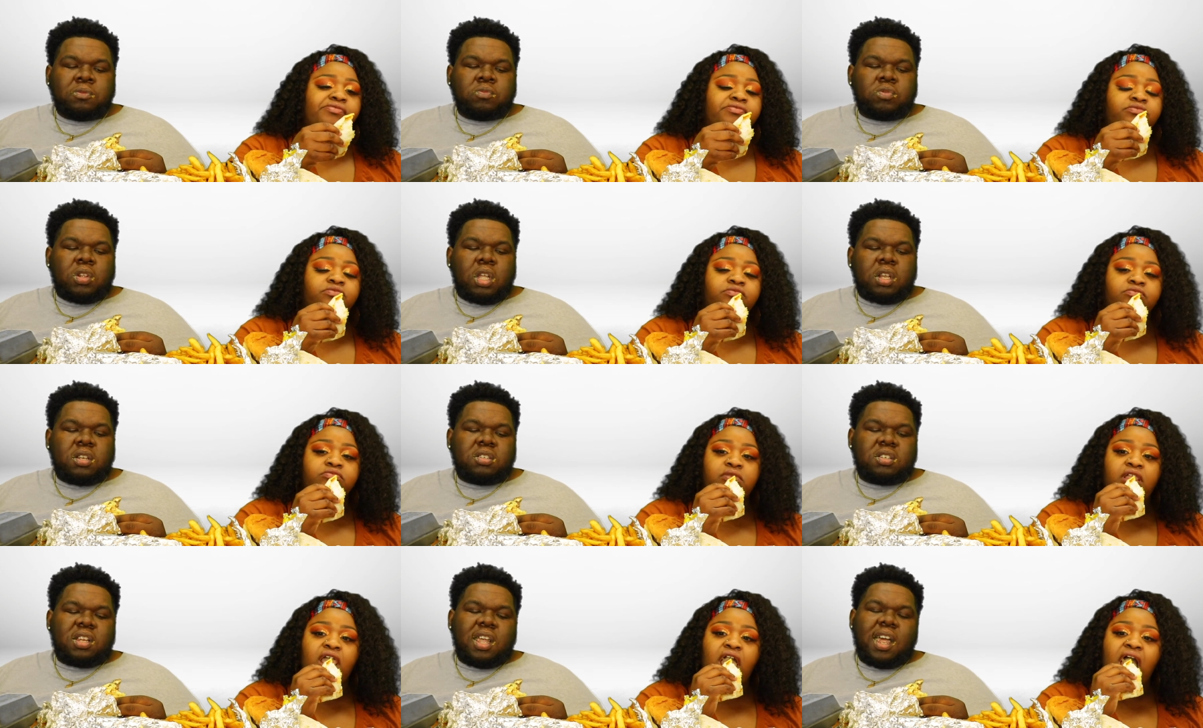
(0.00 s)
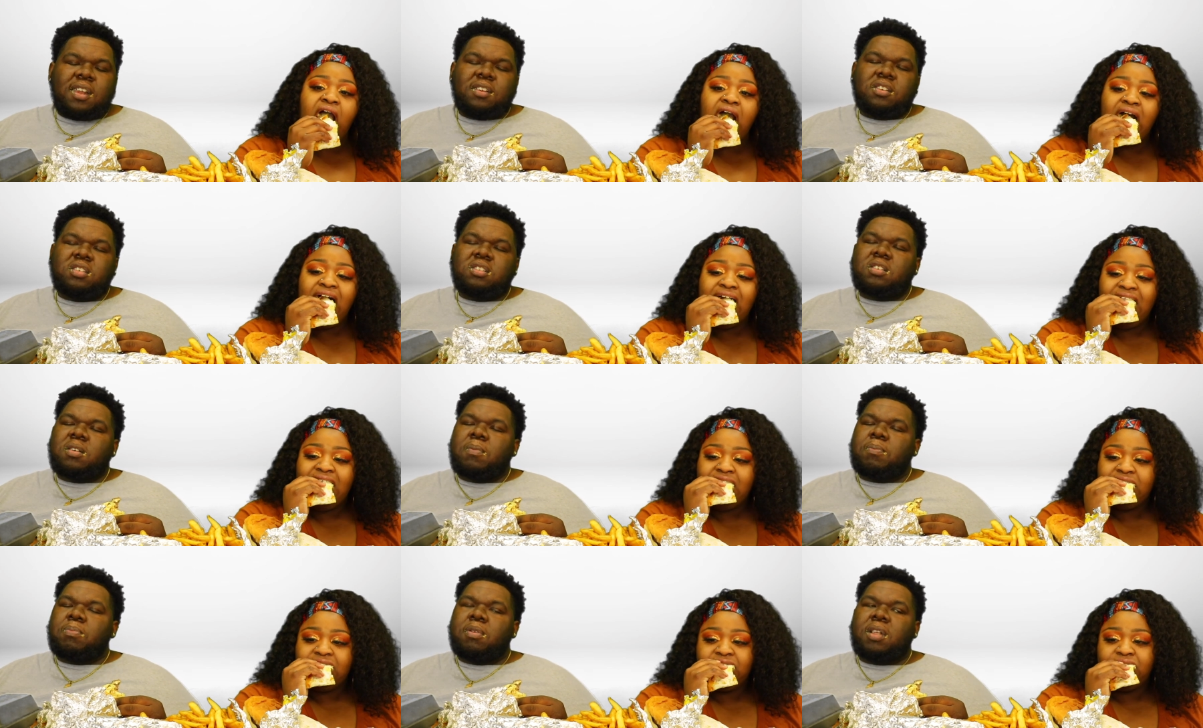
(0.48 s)
Speaker 1: it's not
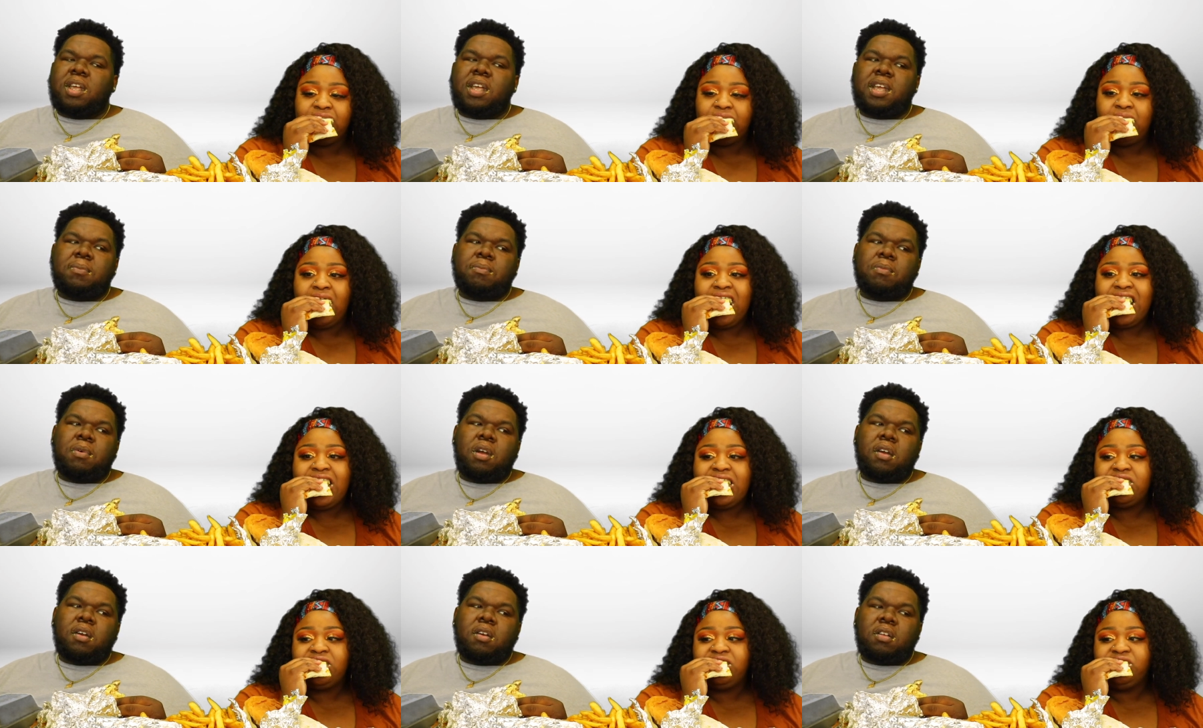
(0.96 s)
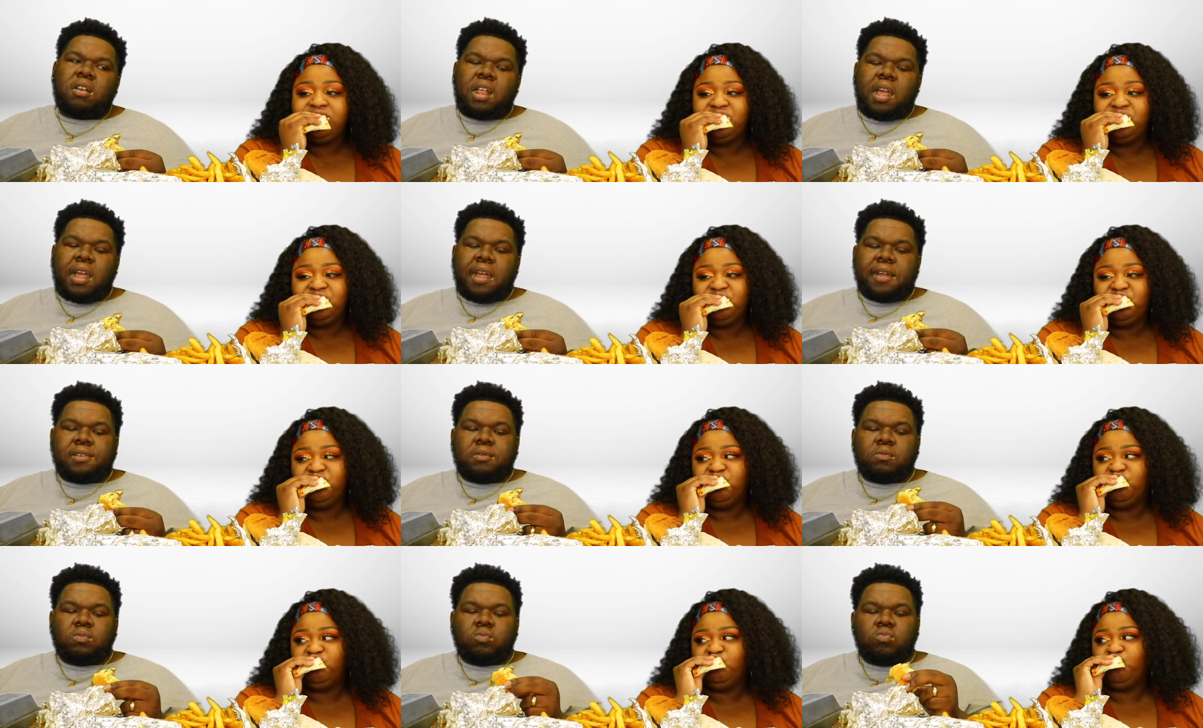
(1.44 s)
just a plain burger,
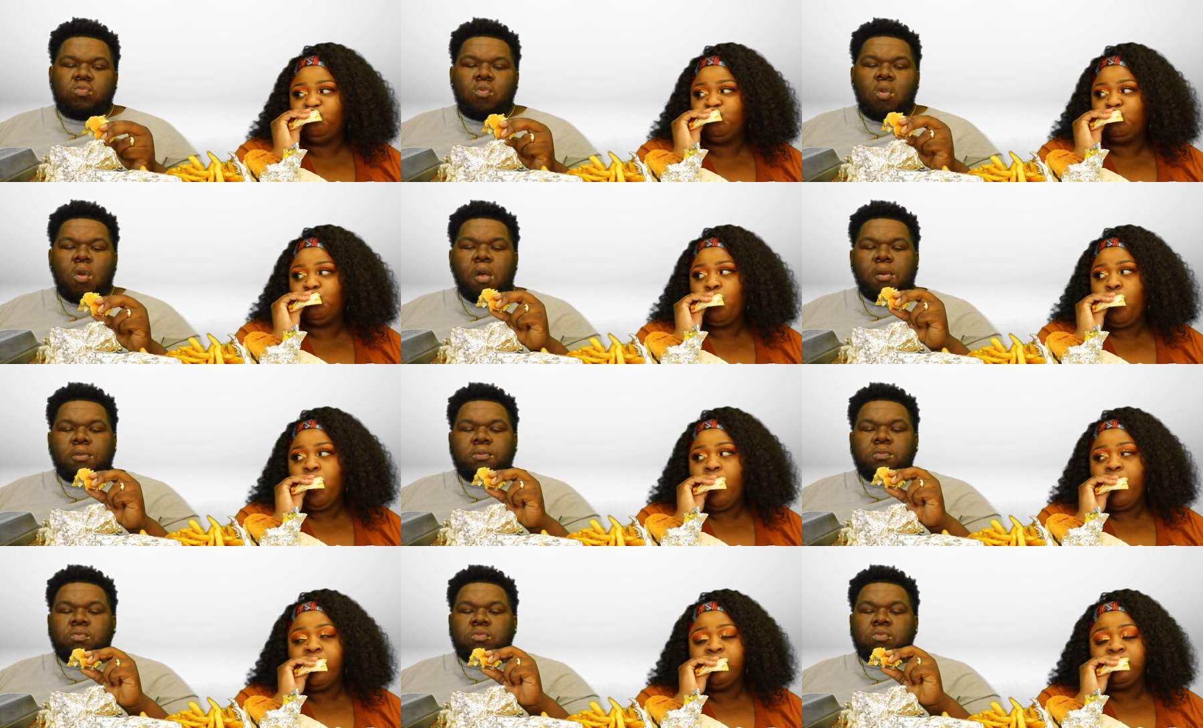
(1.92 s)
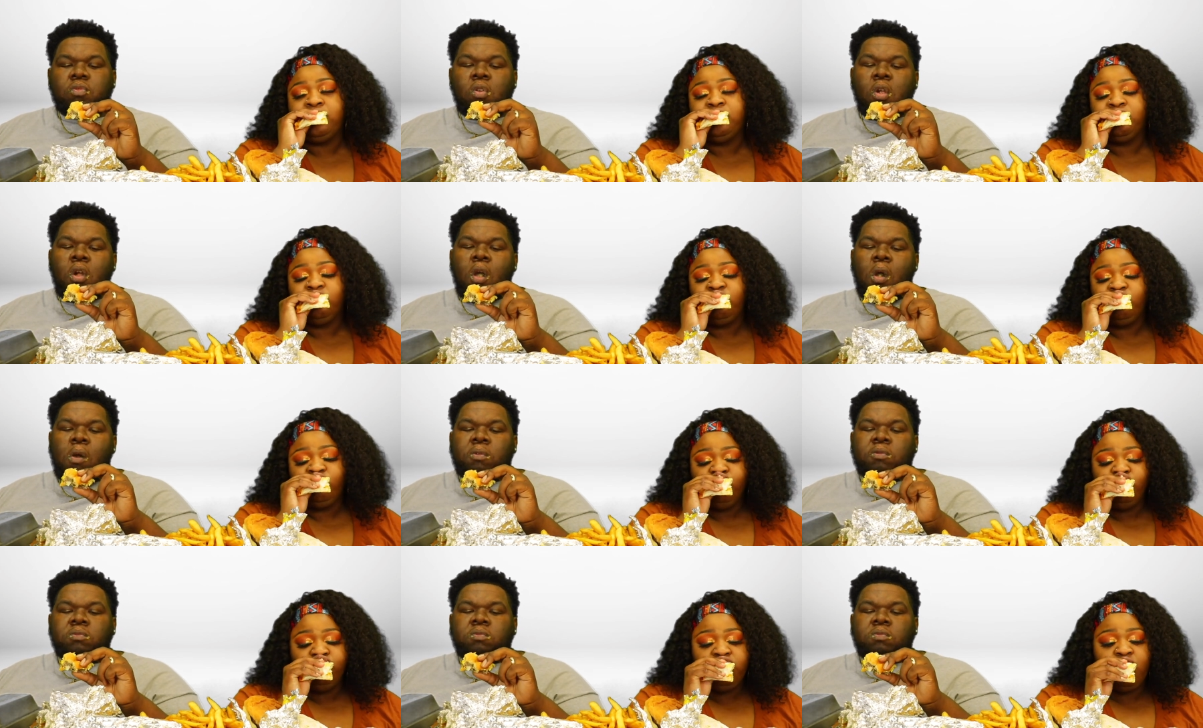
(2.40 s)
like
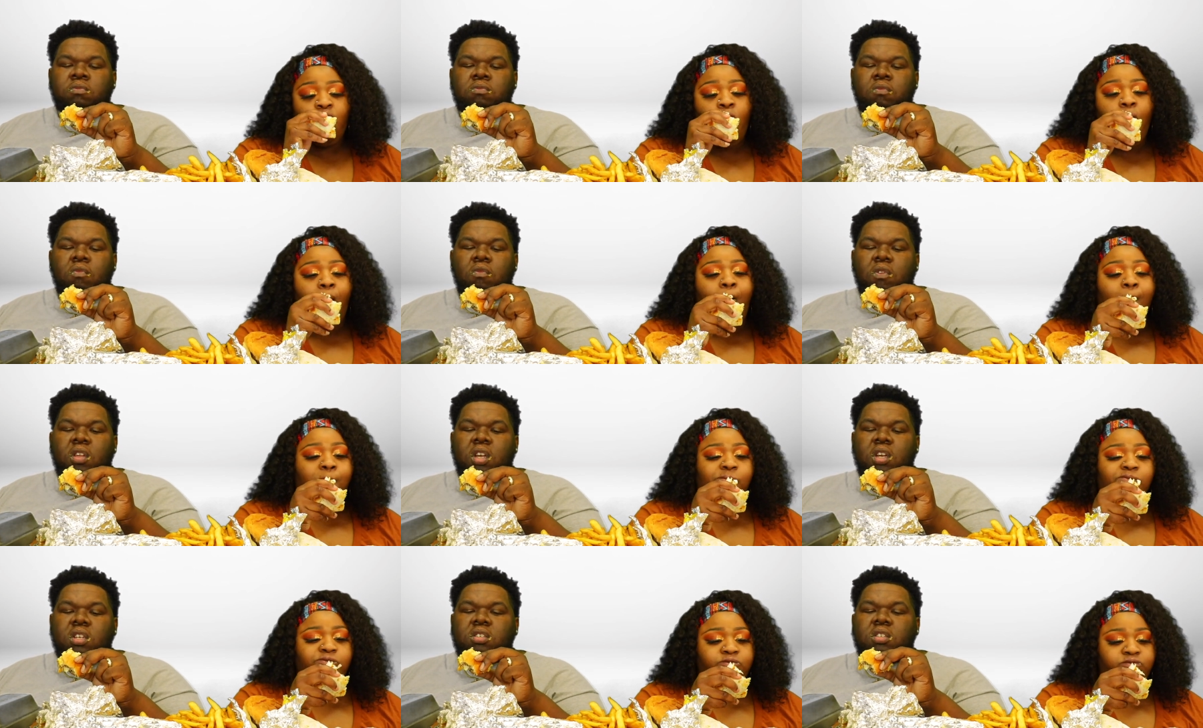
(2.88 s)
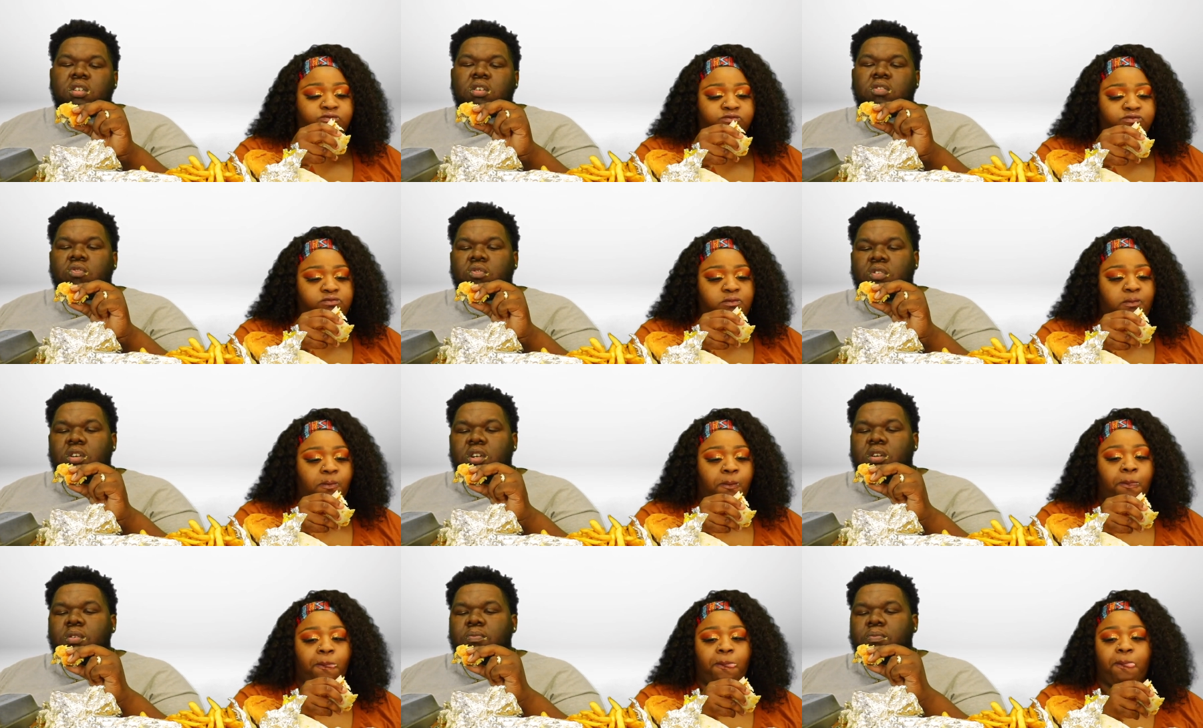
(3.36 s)
it's a
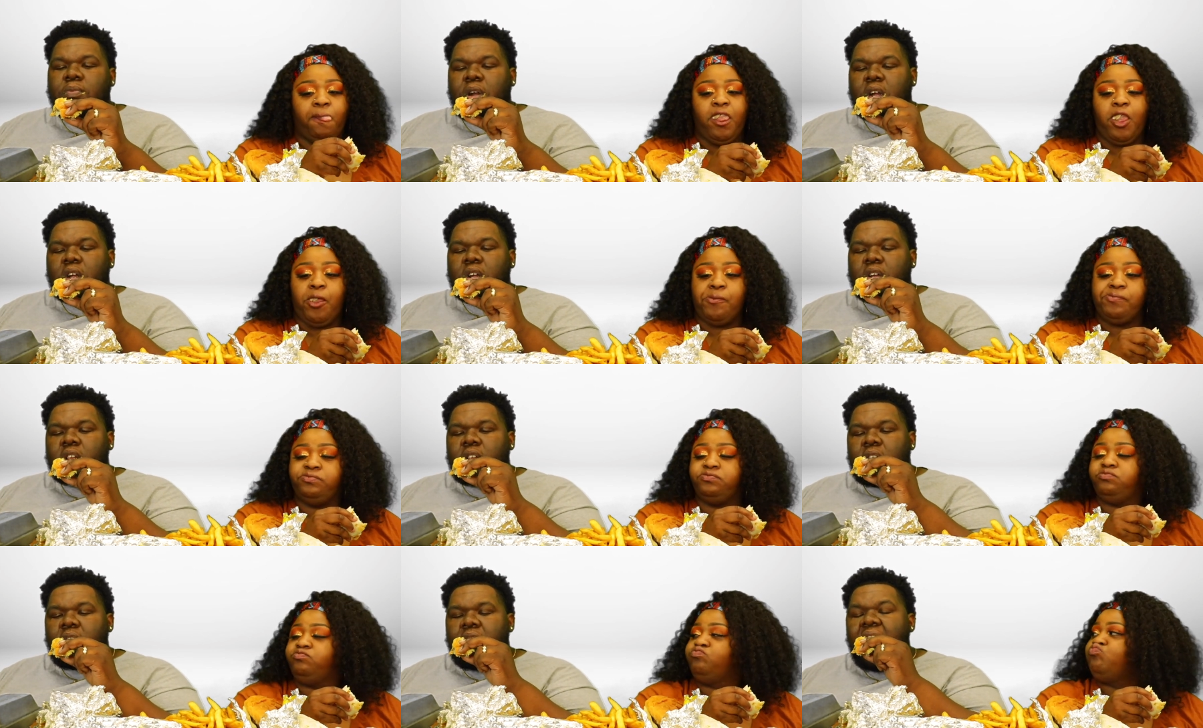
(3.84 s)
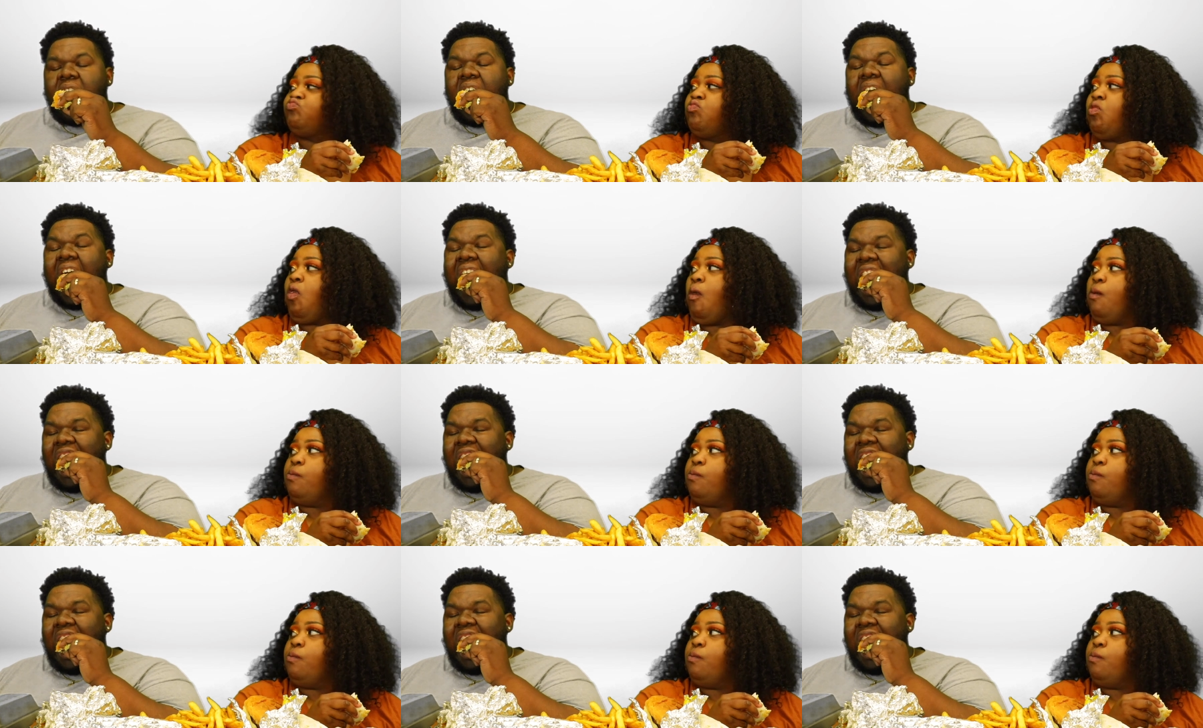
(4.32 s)
grilled burger, like